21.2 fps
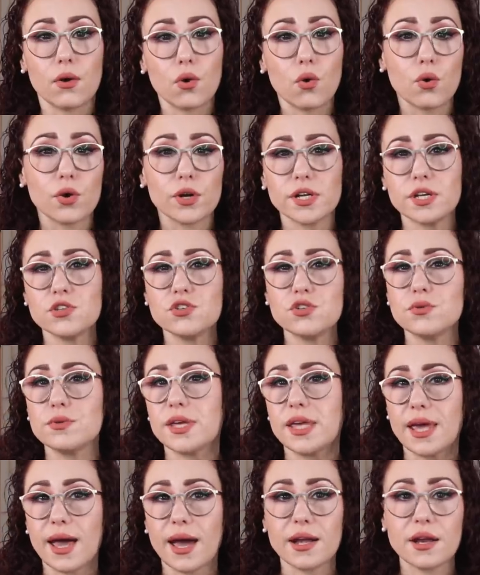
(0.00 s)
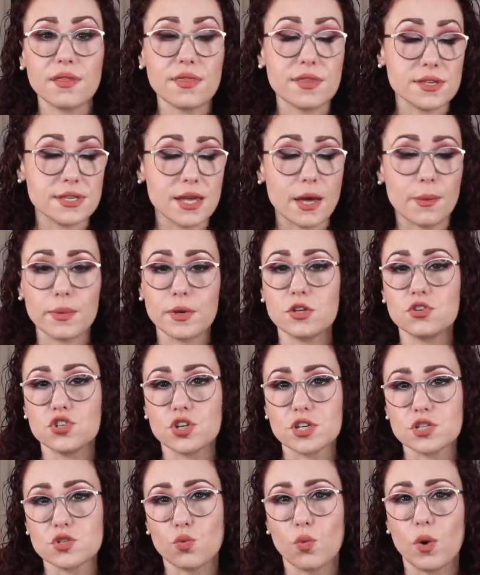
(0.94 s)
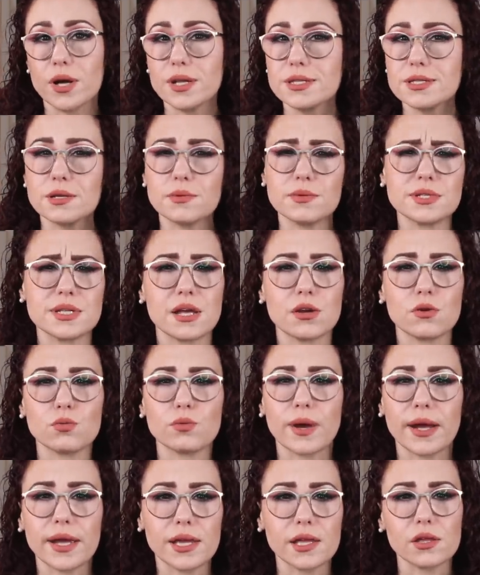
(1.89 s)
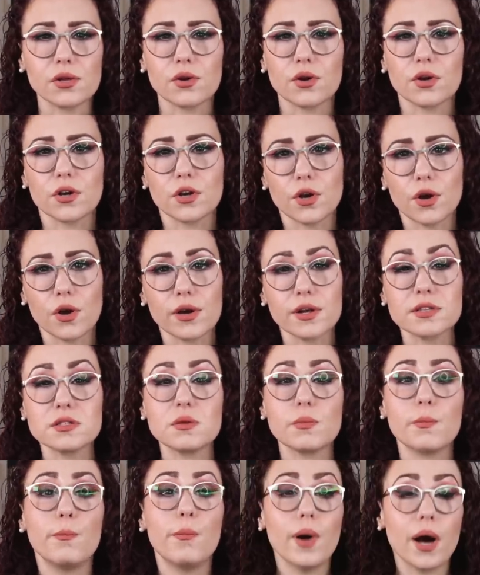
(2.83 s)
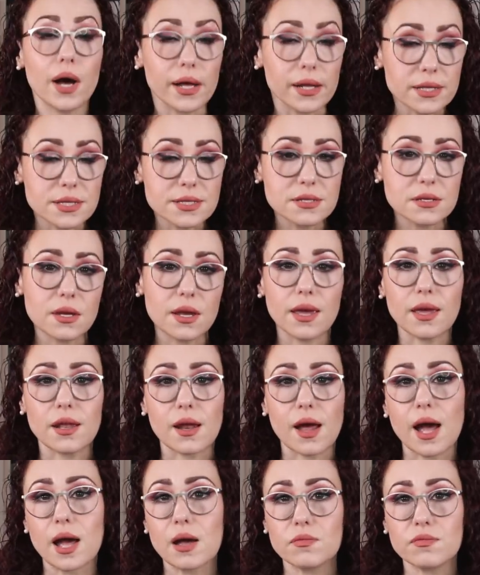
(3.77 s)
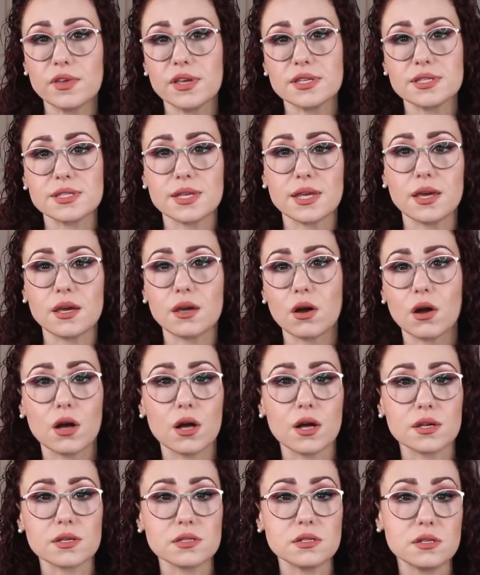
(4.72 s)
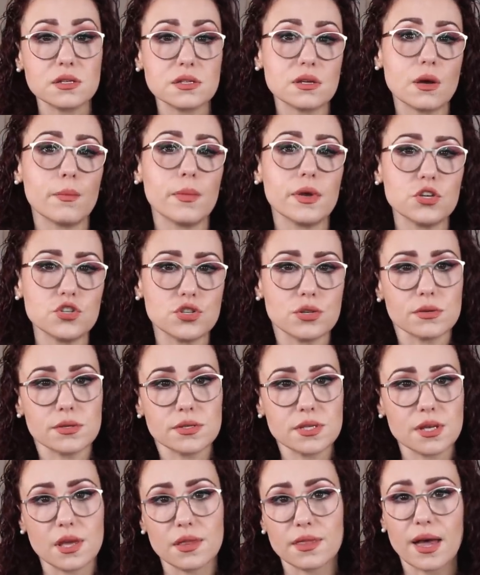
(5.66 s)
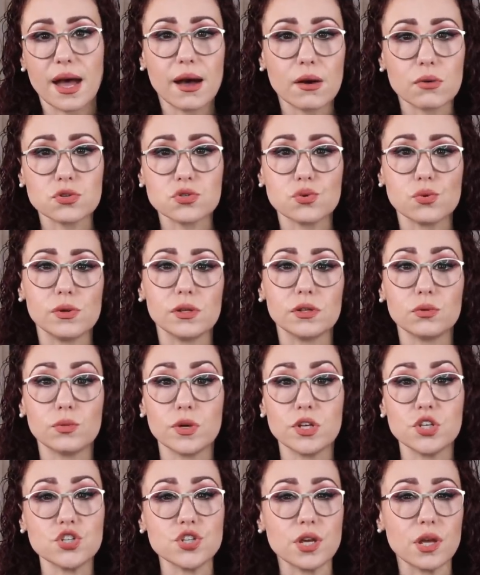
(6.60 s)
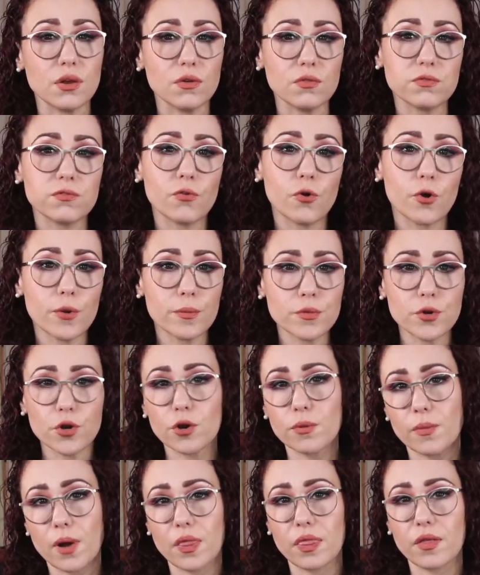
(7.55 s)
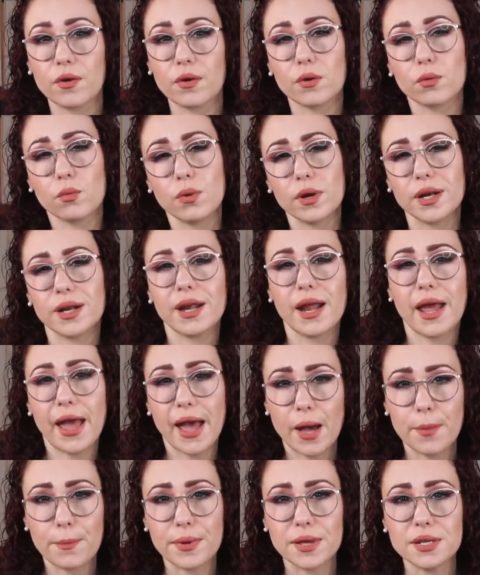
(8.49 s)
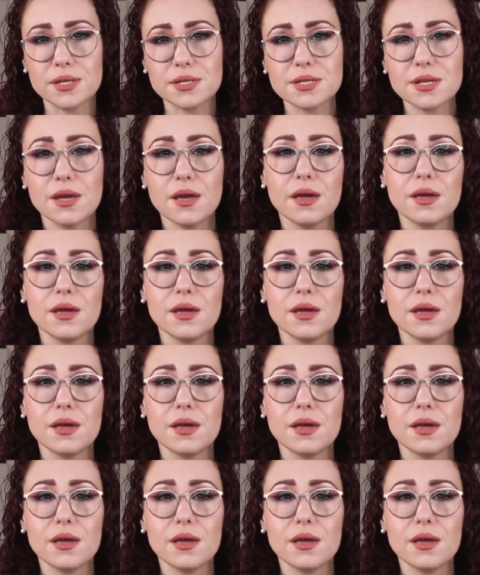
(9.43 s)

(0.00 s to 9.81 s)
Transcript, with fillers: according to Kiana, this happened just once. It was not a regular occurrence, but it obviously caused some issues in the household when she informed her mother what had happened.